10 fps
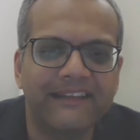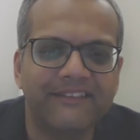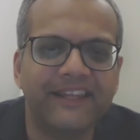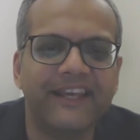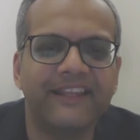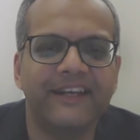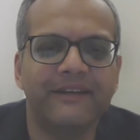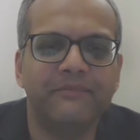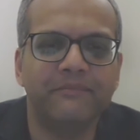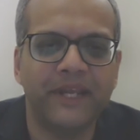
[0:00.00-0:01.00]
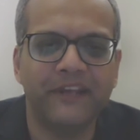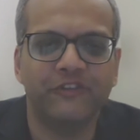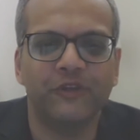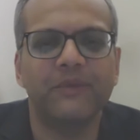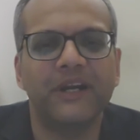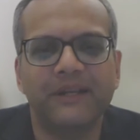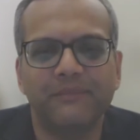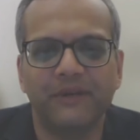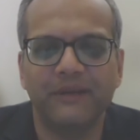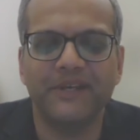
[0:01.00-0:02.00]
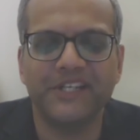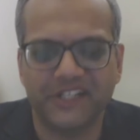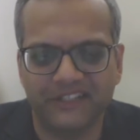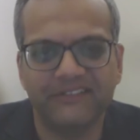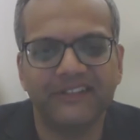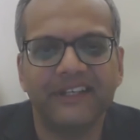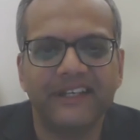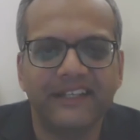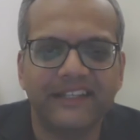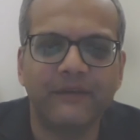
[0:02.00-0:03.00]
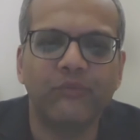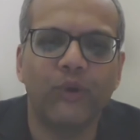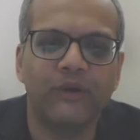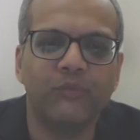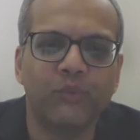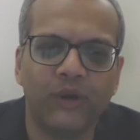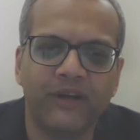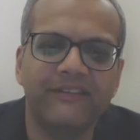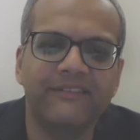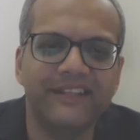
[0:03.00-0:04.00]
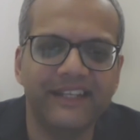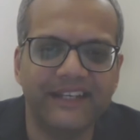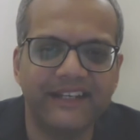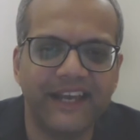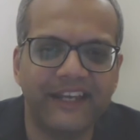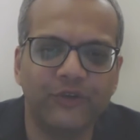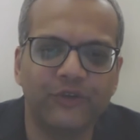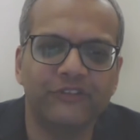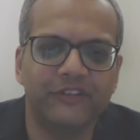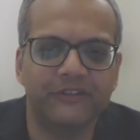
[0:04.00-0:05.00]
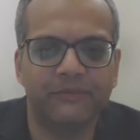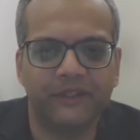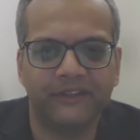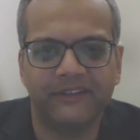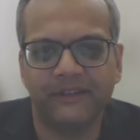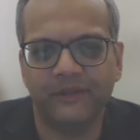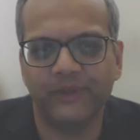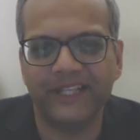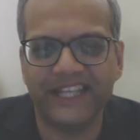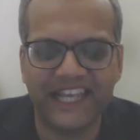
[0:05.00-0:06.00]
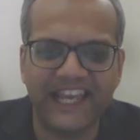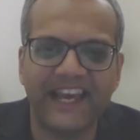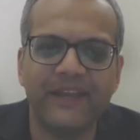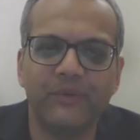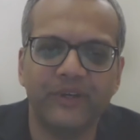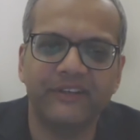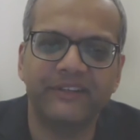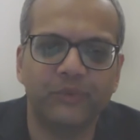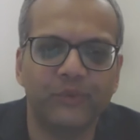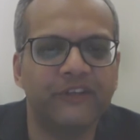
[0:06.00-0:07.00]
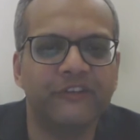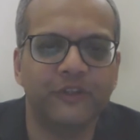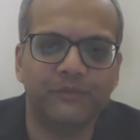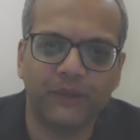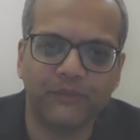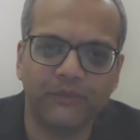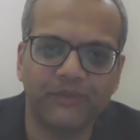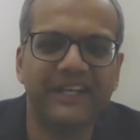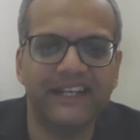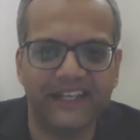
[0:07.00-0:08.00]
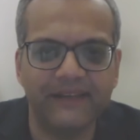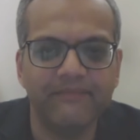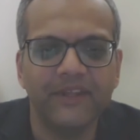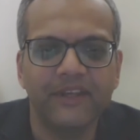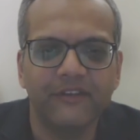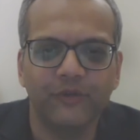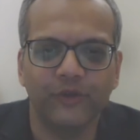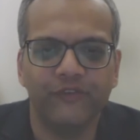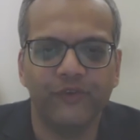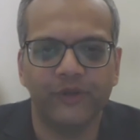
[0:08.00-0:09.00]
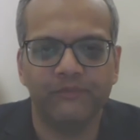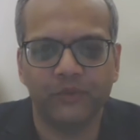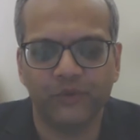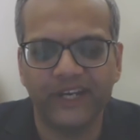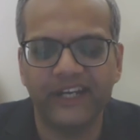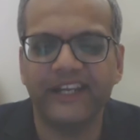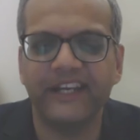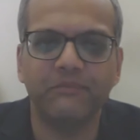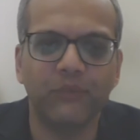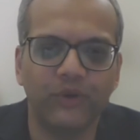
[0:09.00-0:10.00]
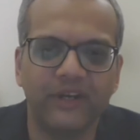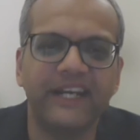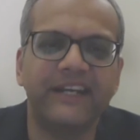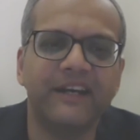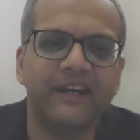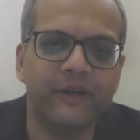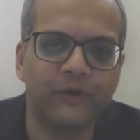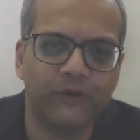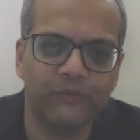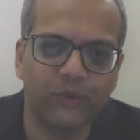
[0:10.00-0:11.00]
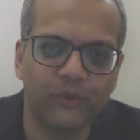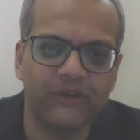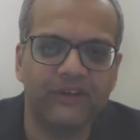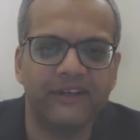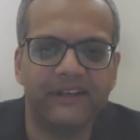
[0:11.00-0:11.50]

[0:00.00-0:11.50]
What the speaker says: say that based on multiple images, that what is the diagnosis, because the way the AI works, it works on probability. So if you are providing it more data or more,